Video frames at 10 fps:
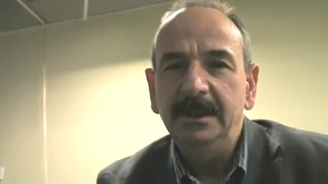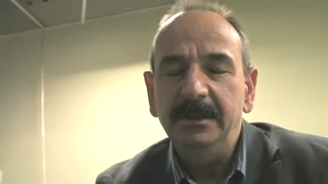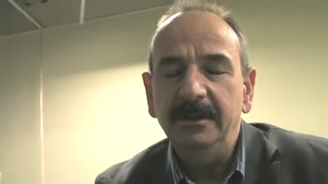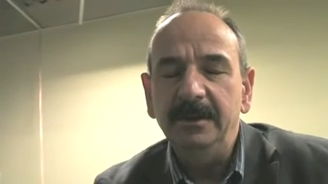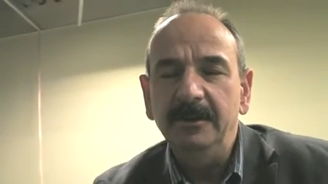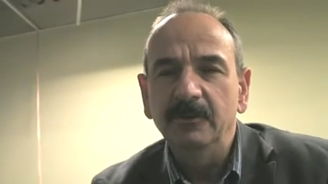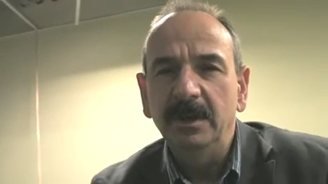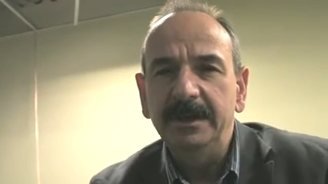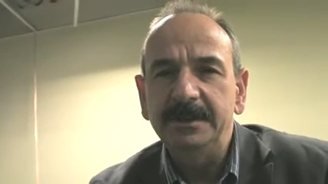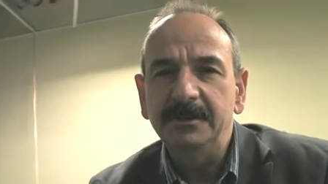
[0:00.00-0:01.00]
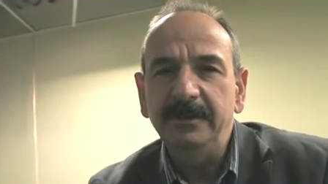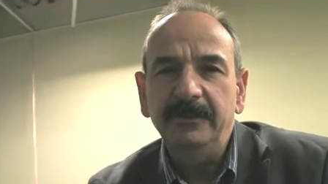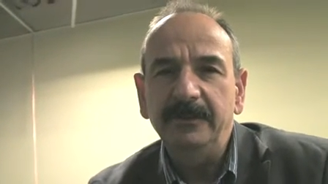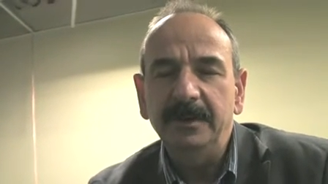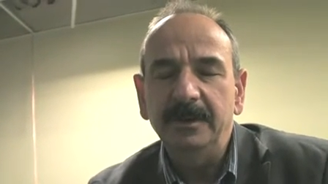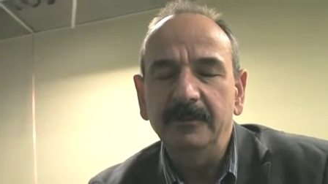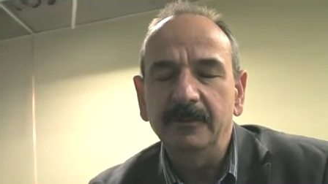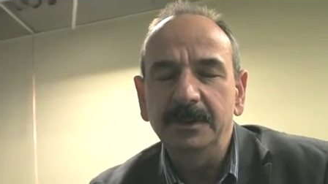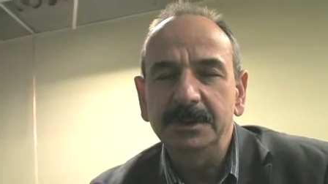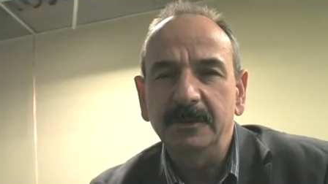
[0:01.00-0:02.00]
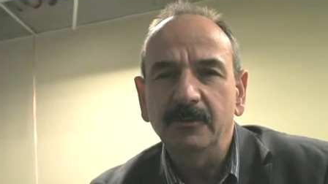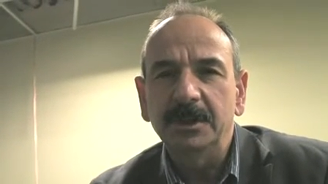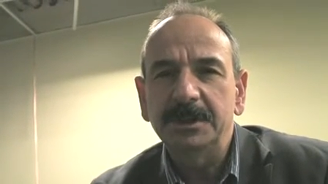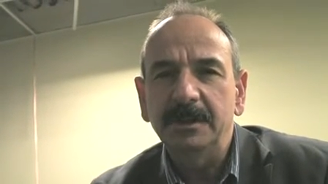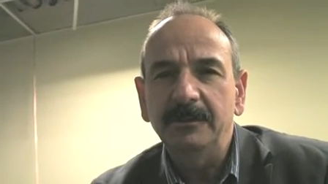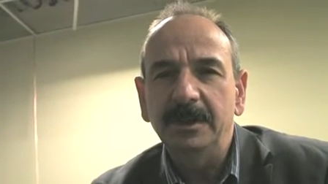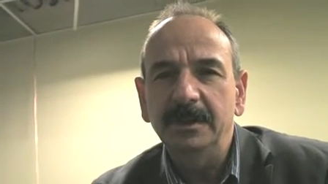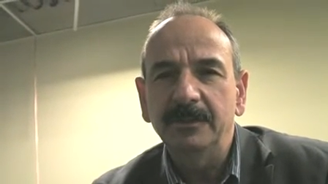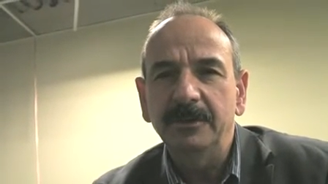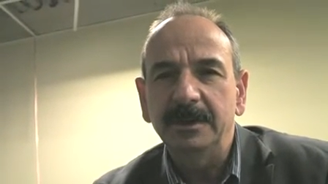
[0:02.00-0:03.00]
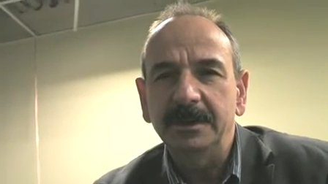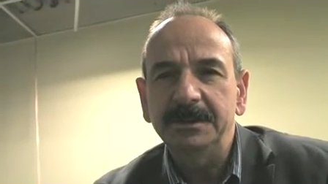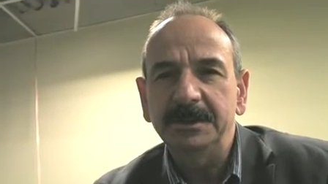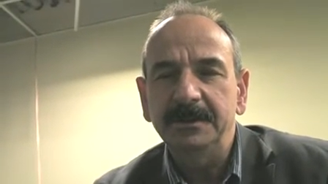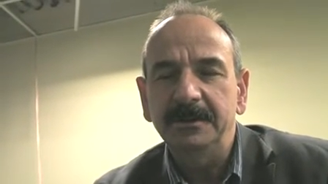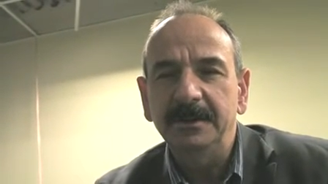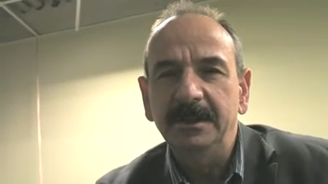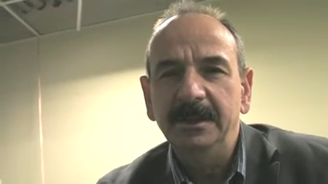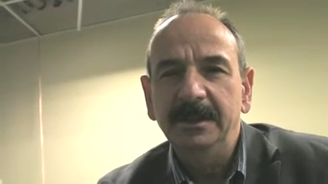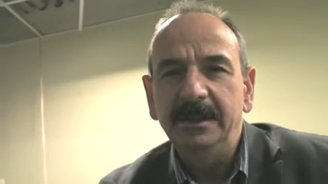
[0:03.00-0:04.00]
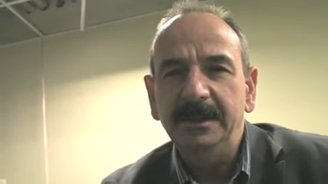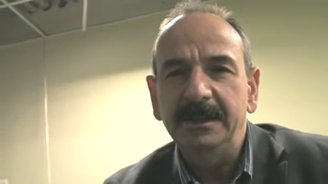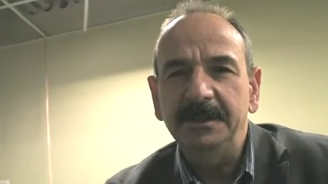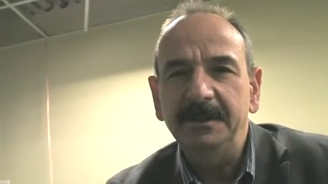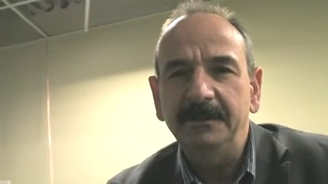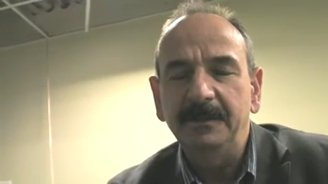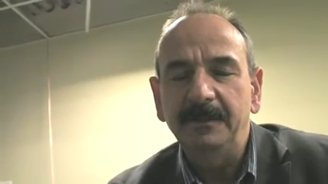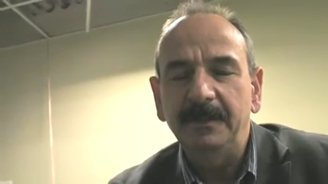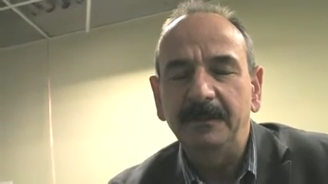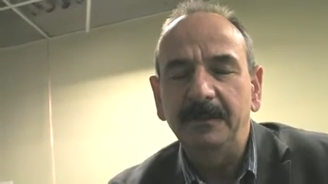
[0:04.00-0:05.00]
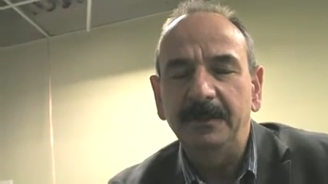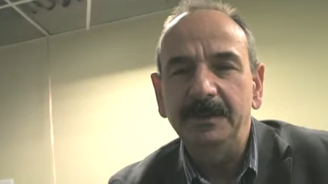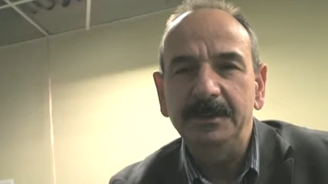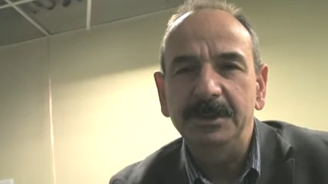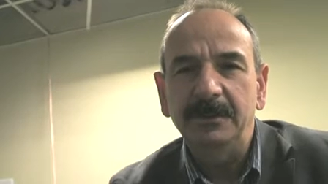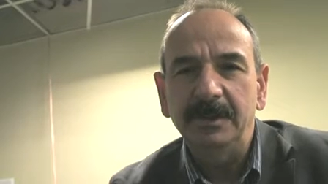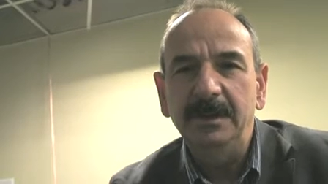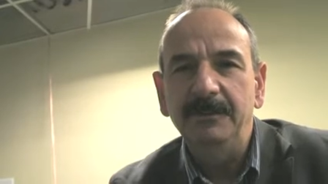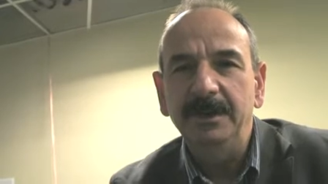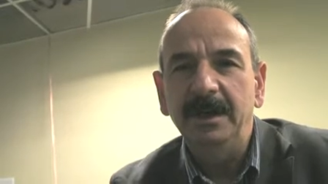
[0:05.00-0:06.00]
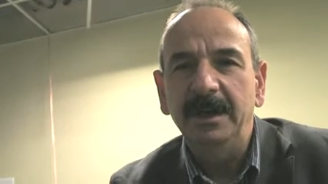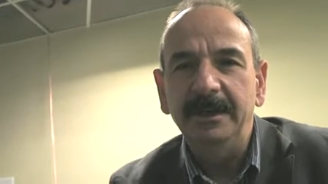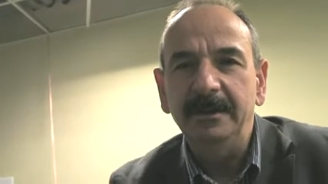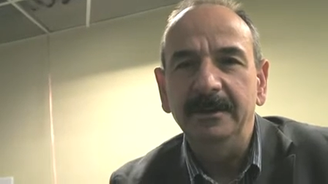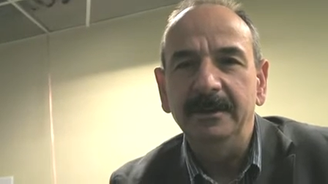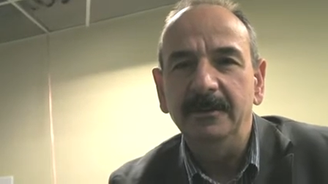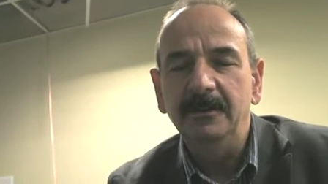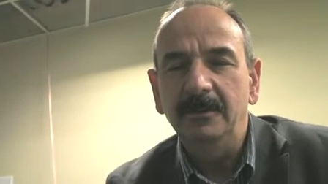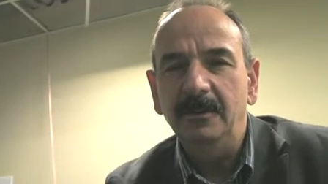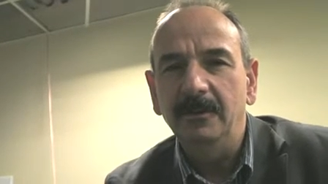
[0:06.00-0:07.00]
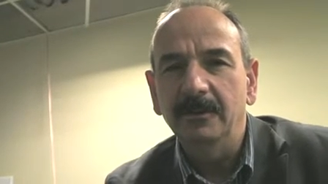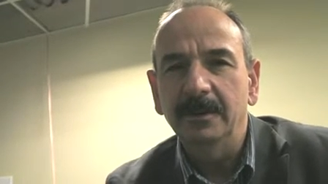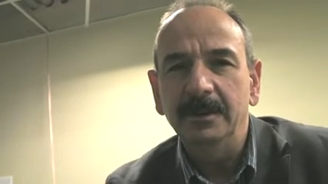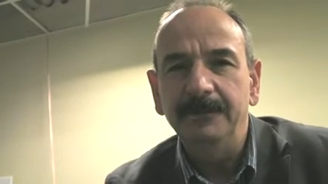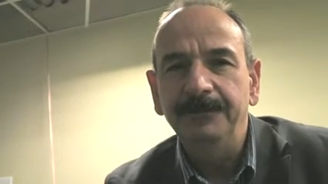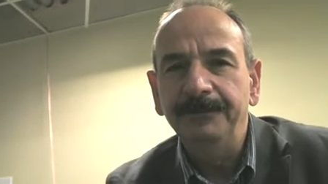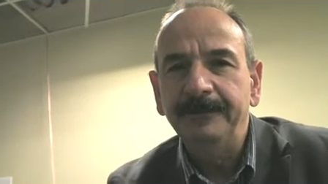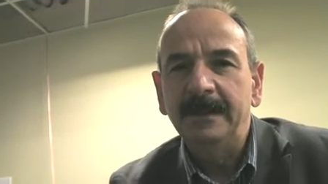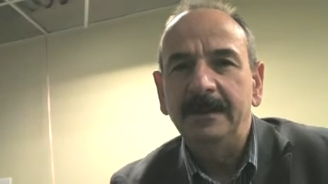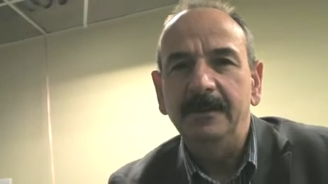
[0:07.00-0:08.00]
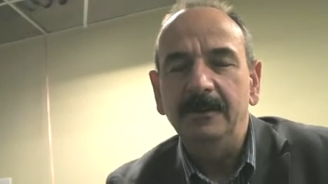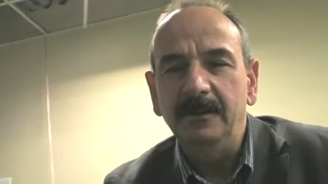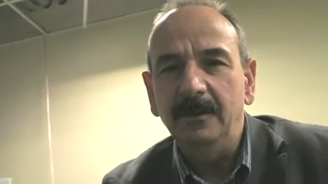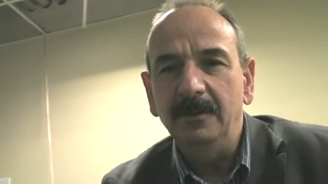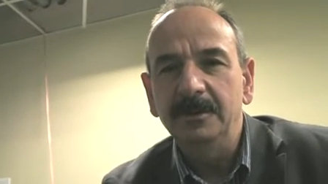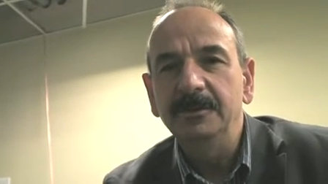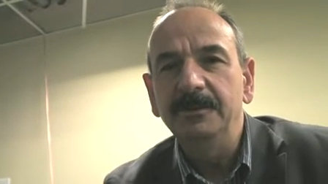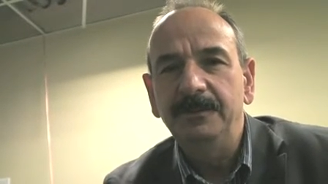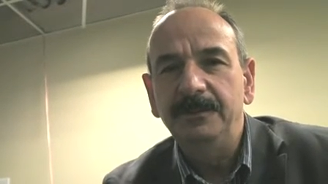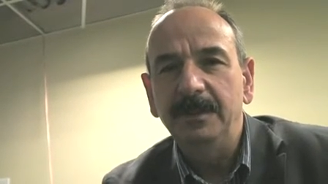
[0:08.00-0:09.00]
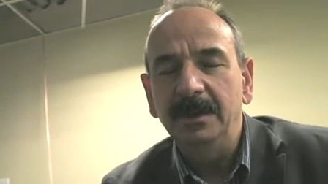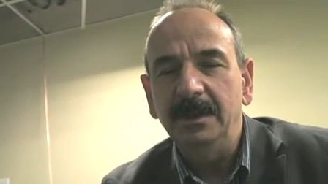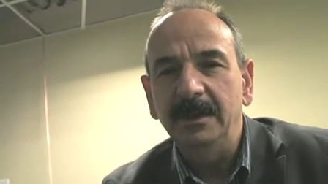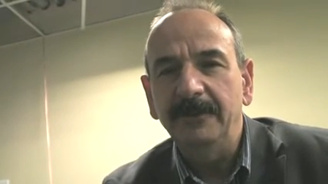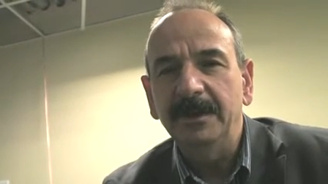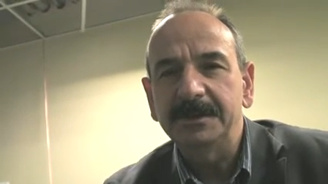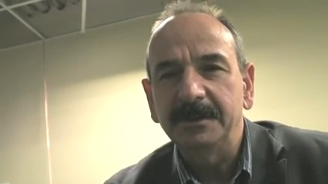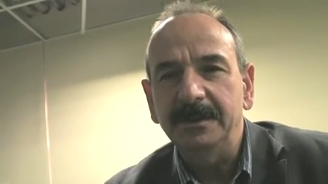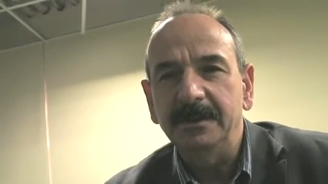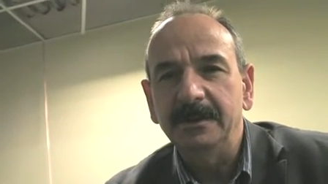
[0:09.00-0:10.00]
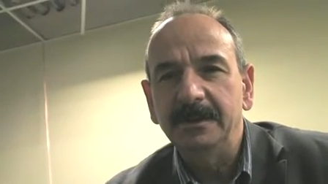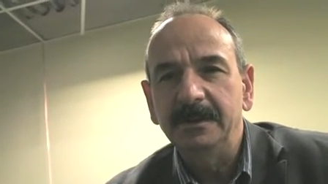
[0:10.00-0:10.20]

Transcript: you relate to, even if you don't immediately rush out and buy the product. It has generally a benign or good effect on you.